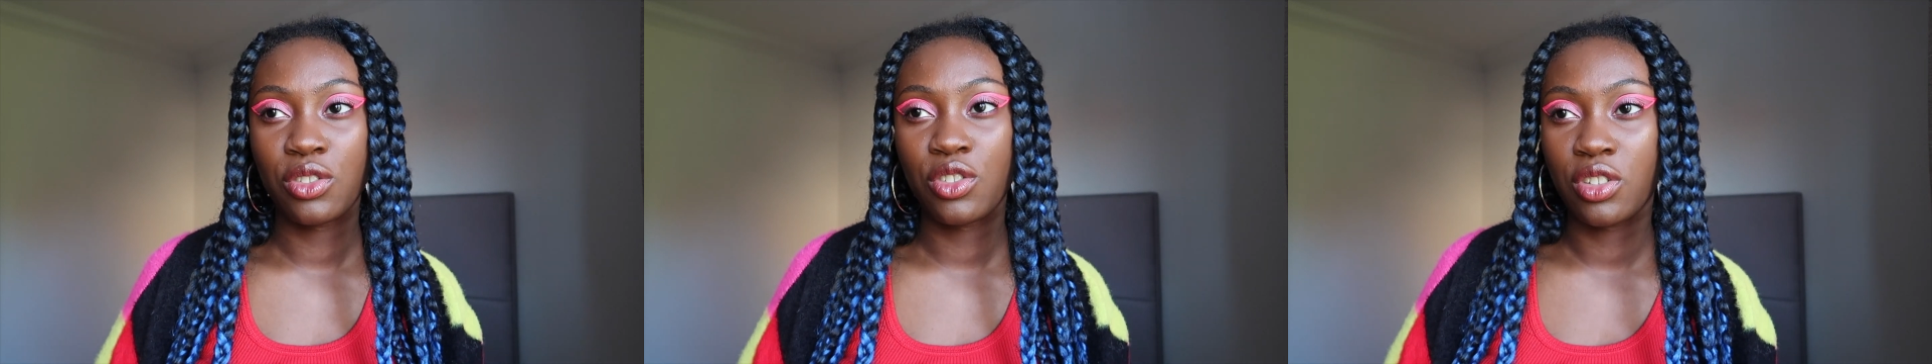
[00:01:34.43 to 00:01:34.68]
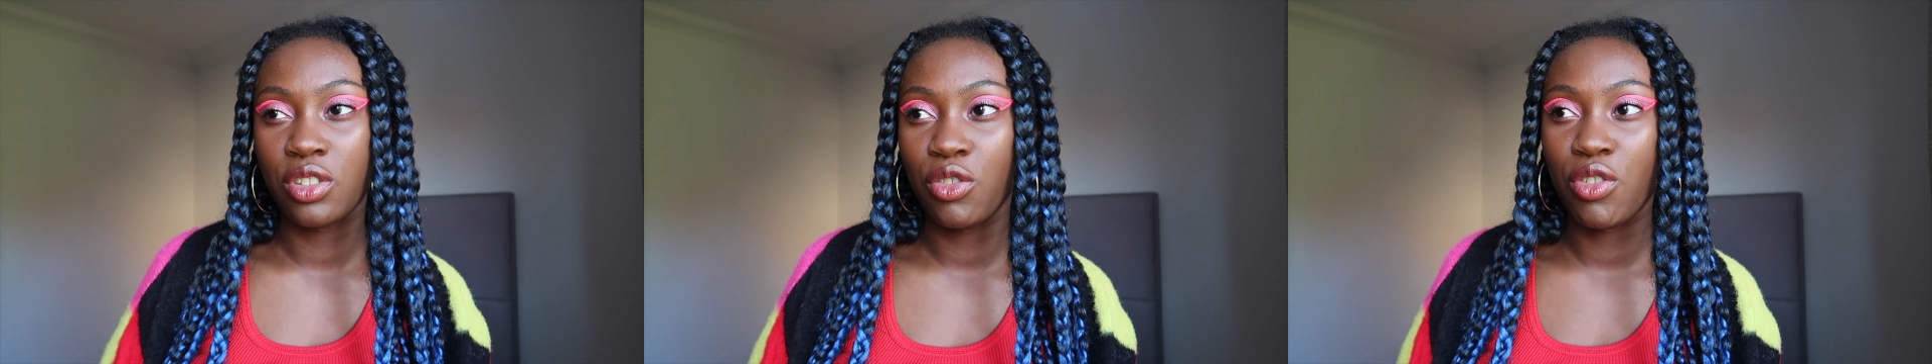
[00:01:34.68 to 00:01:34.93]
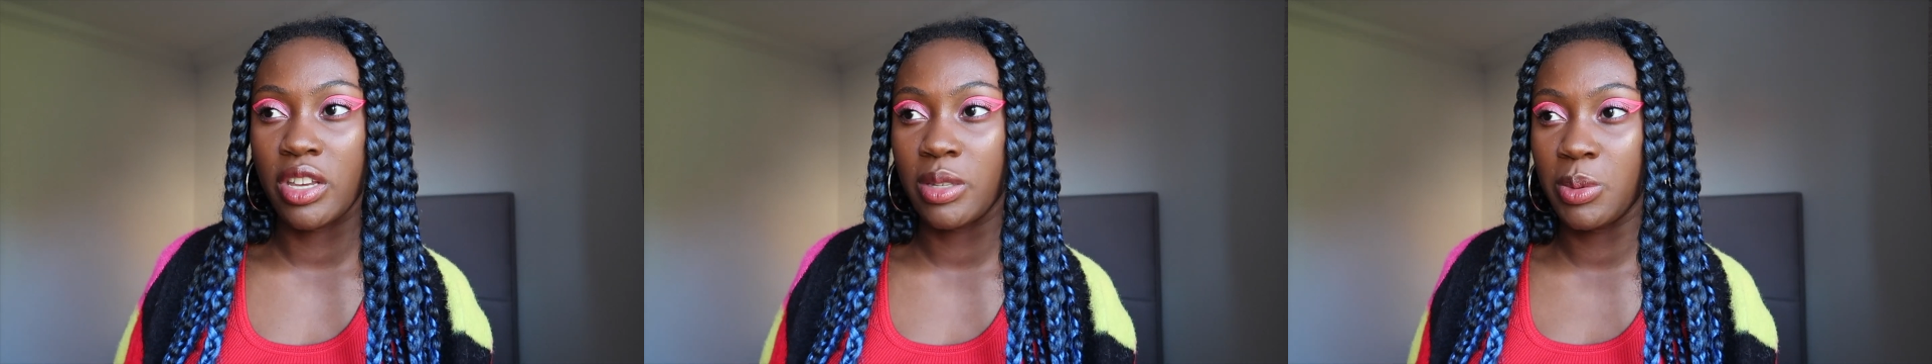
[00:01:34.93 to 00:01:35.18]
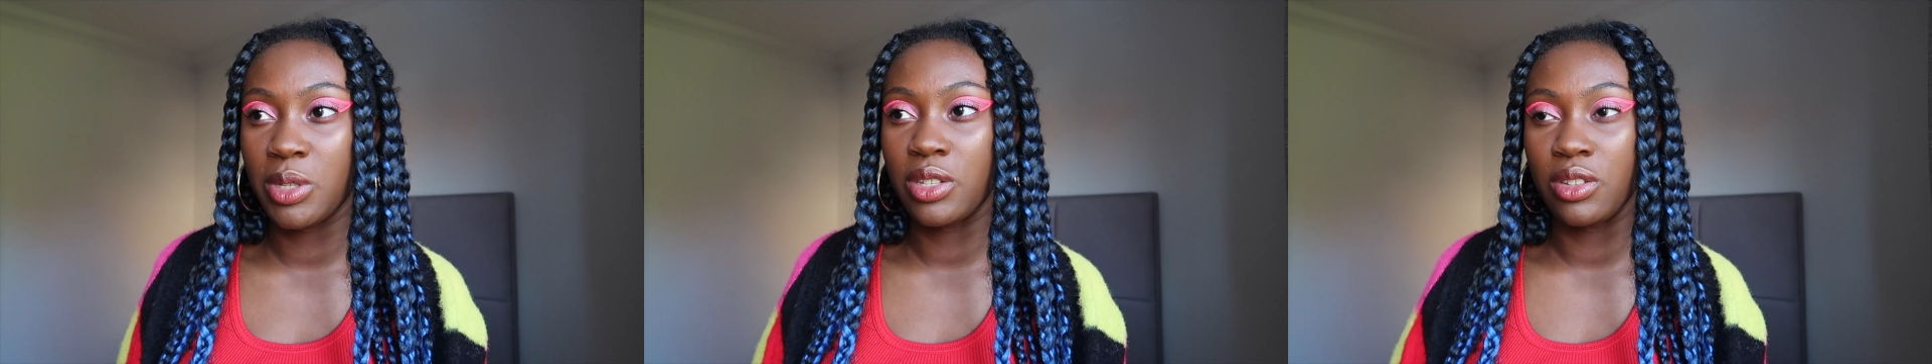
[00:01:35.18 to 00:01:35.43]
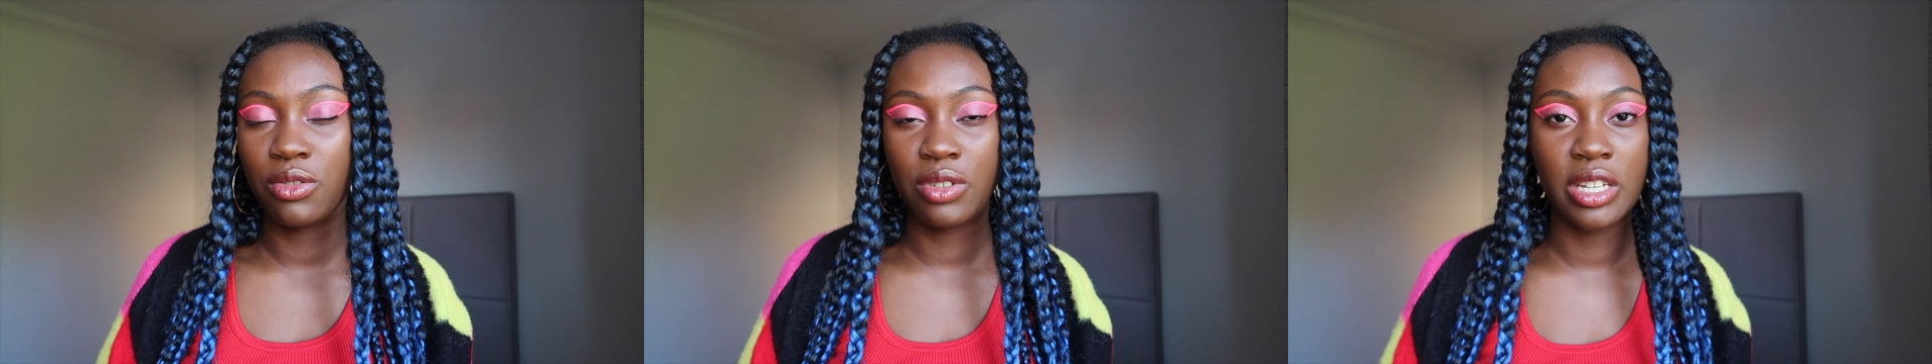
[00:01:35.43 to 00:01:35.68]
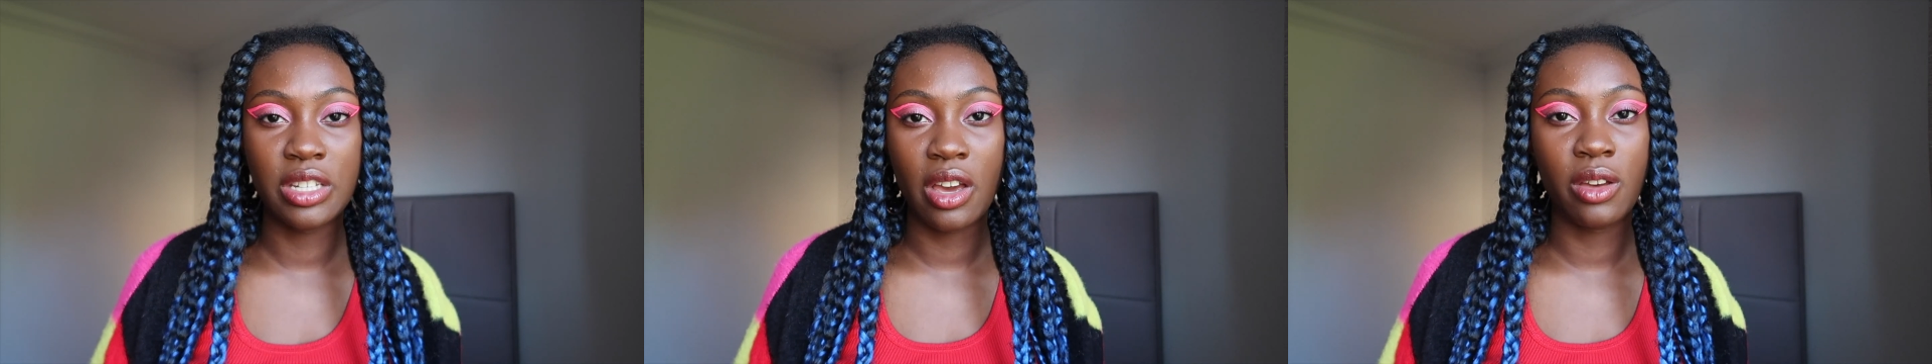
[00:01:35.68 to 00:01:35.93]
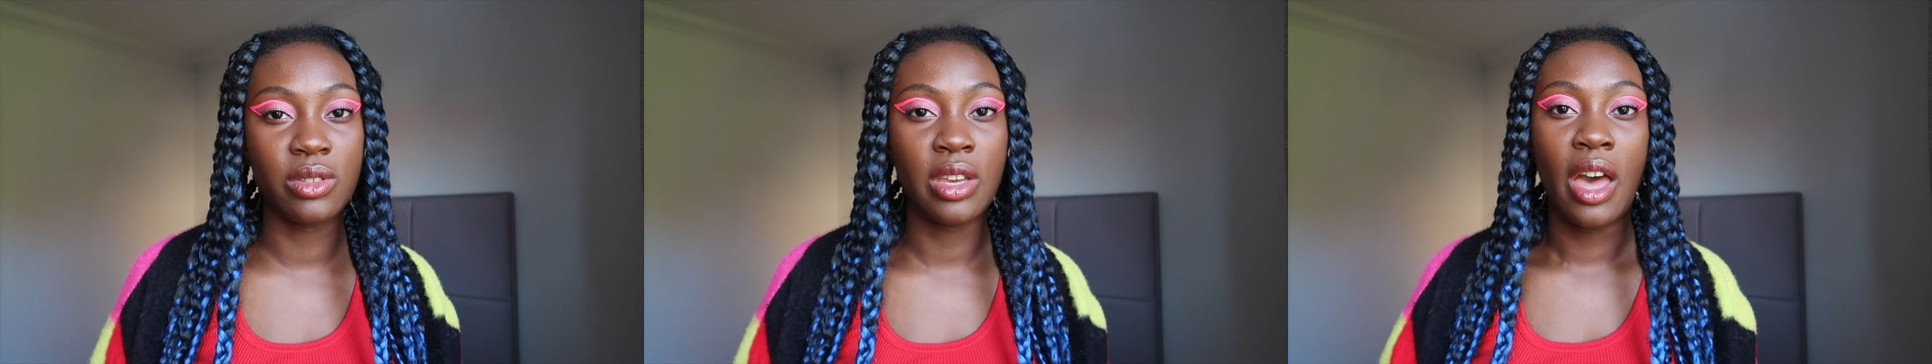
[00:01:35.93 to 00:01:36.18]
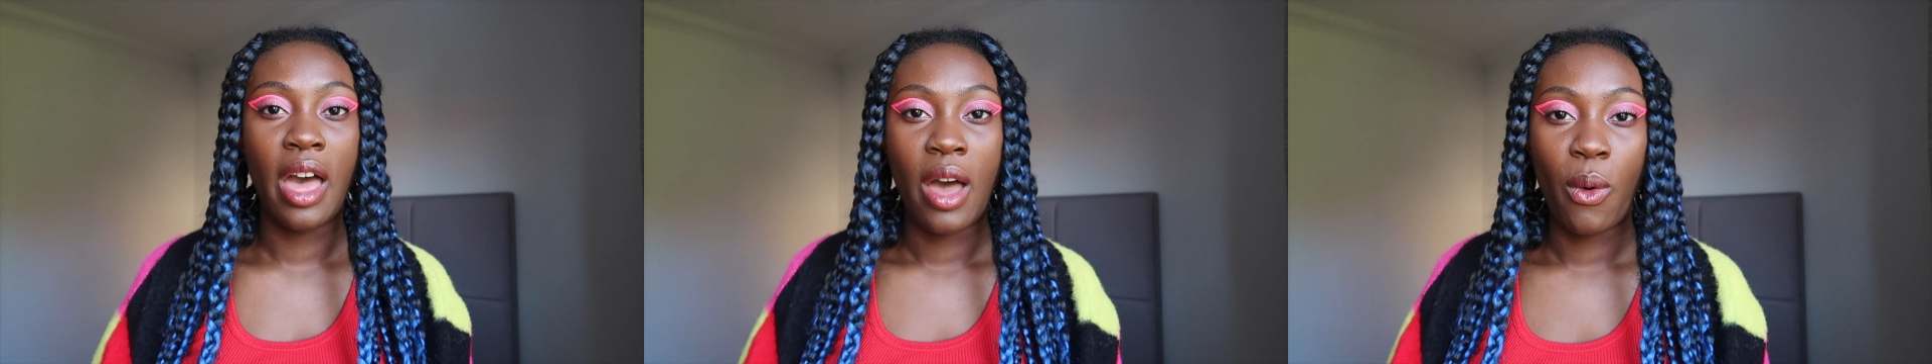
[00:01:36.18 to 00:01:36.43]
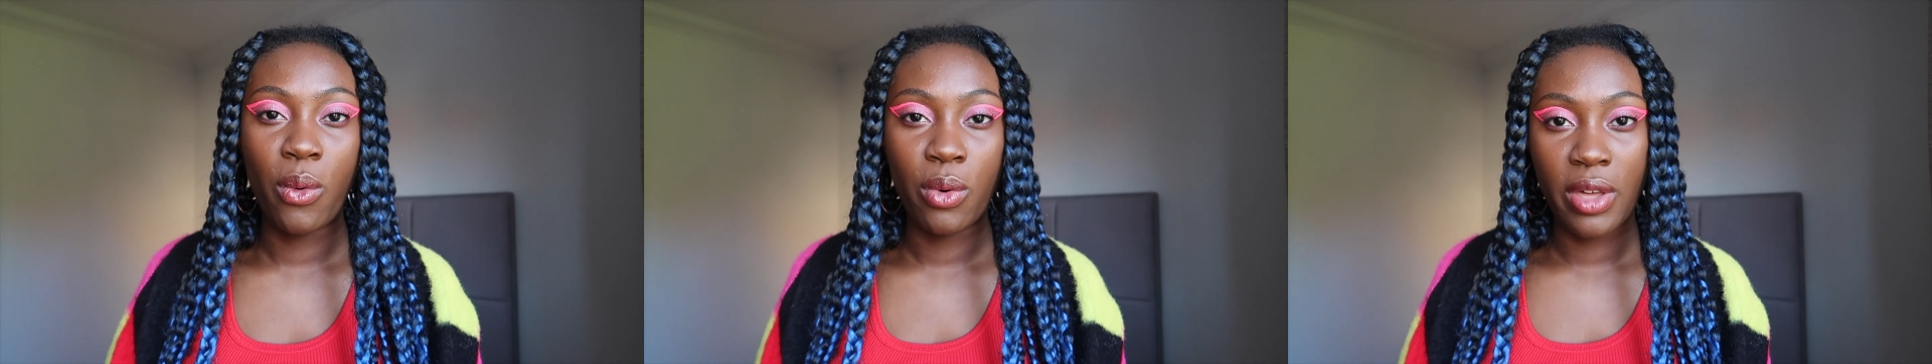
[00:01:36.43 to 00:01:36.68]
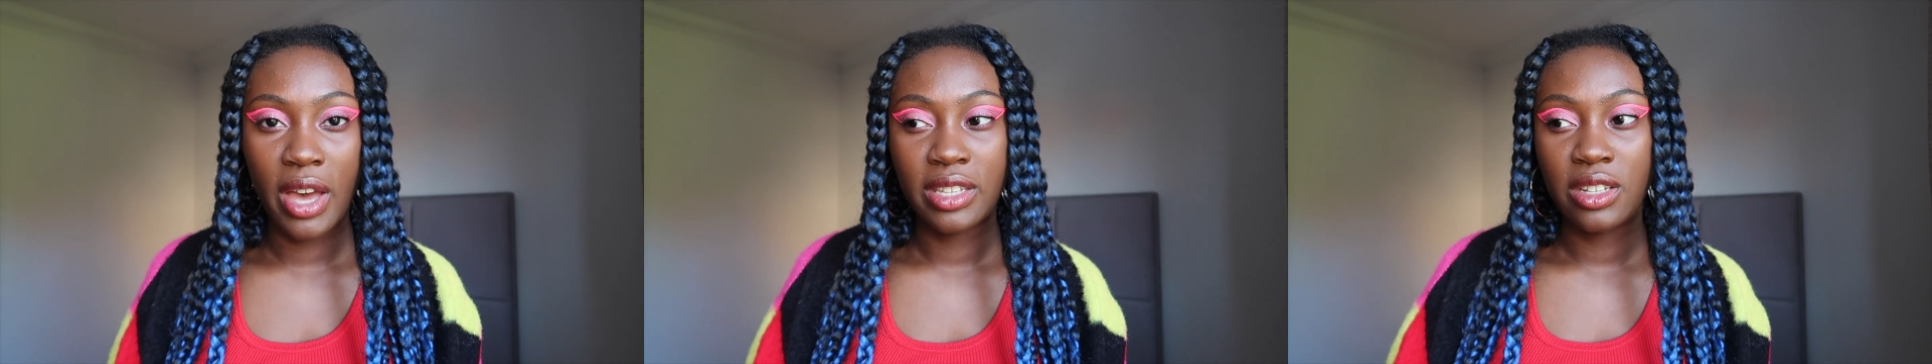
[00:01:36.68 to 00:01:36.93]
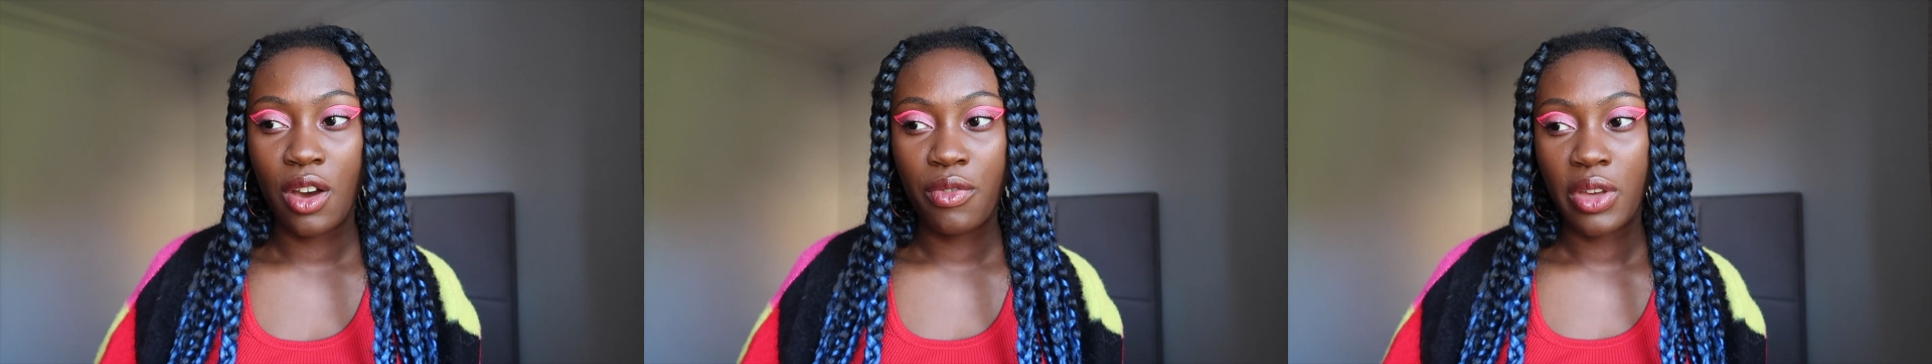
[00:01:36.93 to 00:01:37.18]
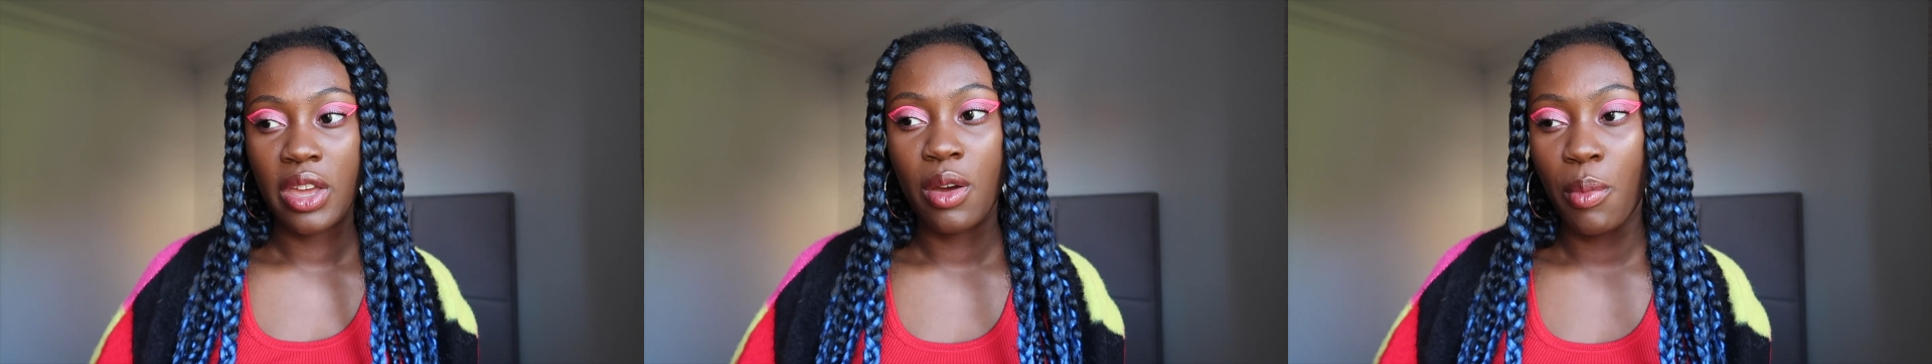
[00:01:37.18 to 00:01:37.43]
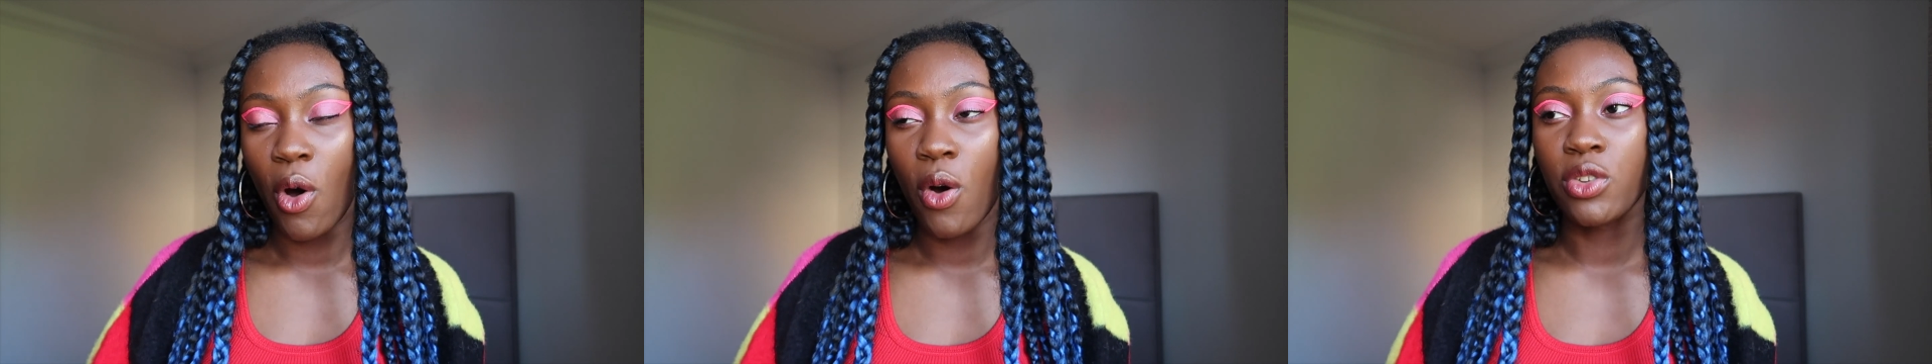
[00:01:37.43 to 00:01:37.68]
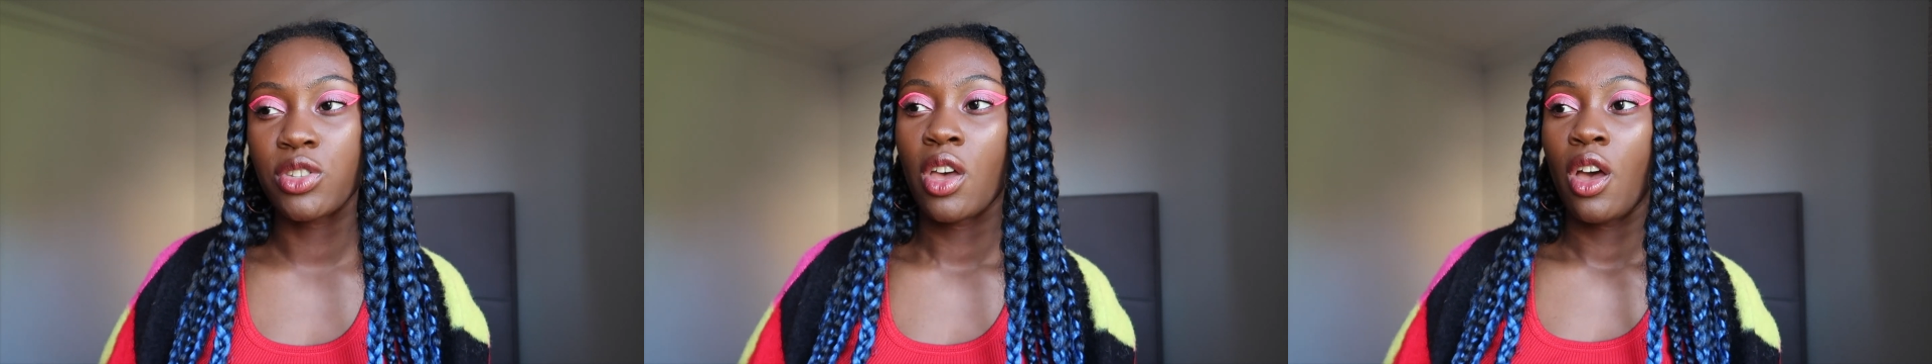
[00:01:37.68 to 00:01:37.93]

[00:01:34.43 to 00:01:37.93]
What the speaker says: just crisps, Doritos, all that stuff in a box.